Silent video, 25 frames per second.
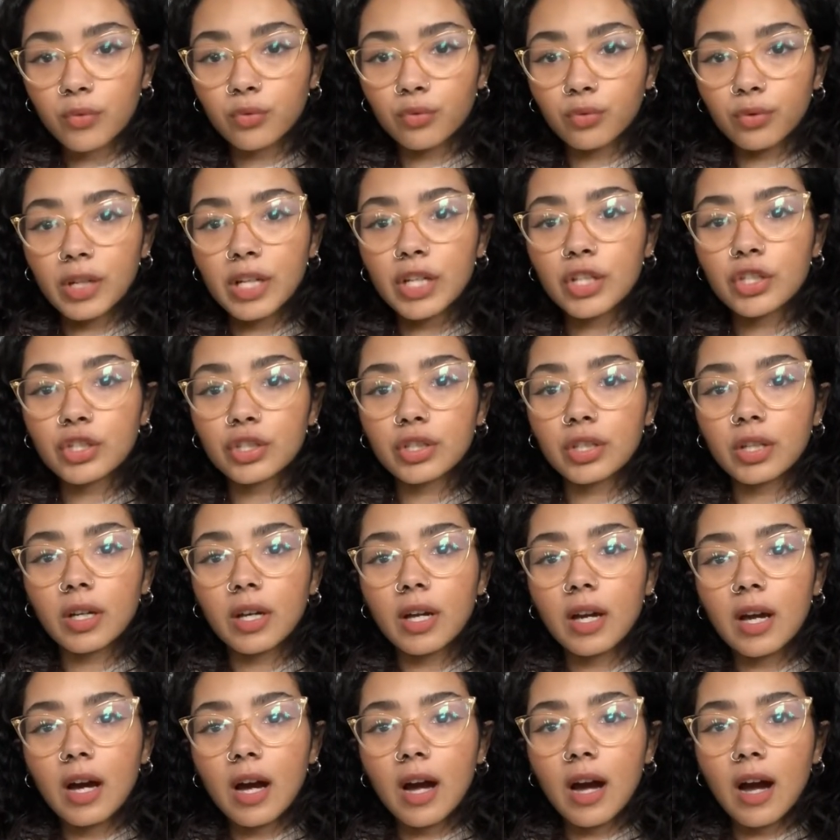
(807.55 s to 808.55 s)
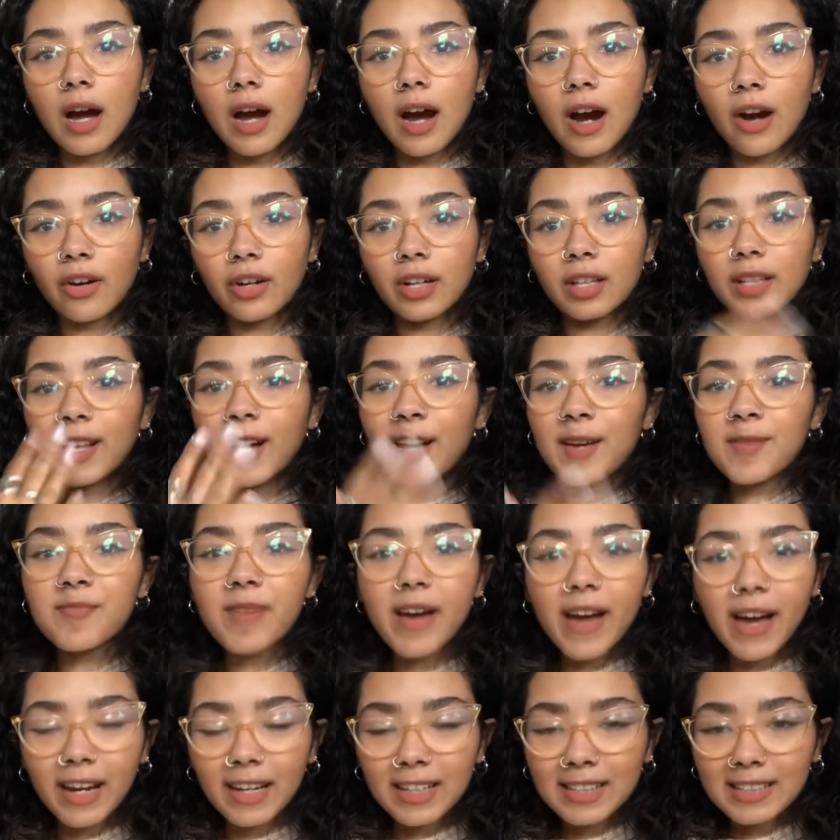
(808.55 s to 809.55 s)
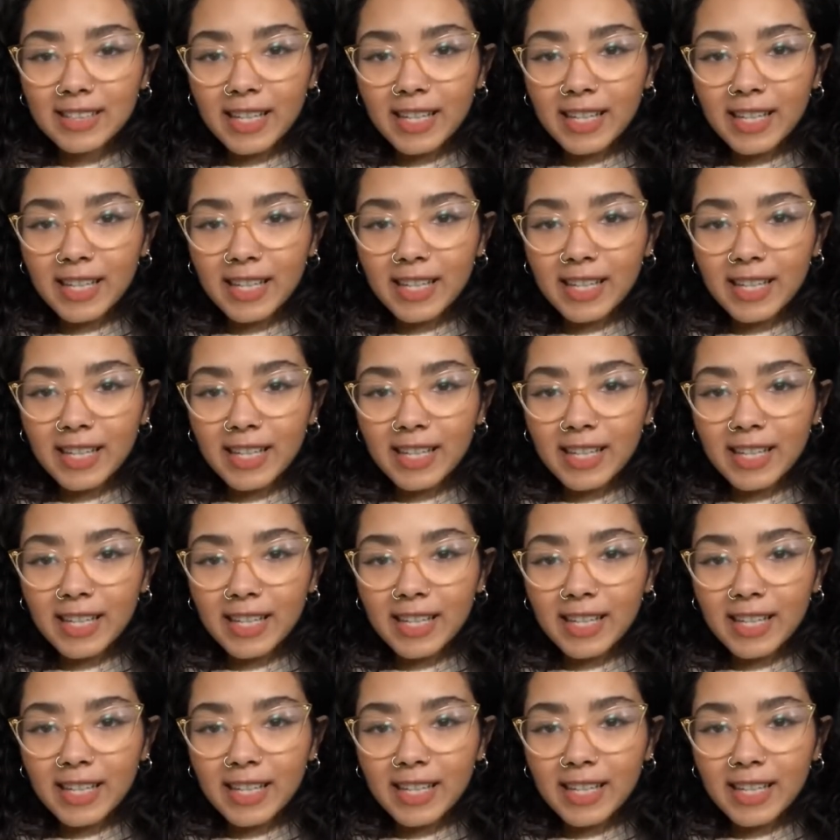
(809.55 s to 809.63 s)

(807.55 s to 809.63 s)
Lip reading: reached our climax.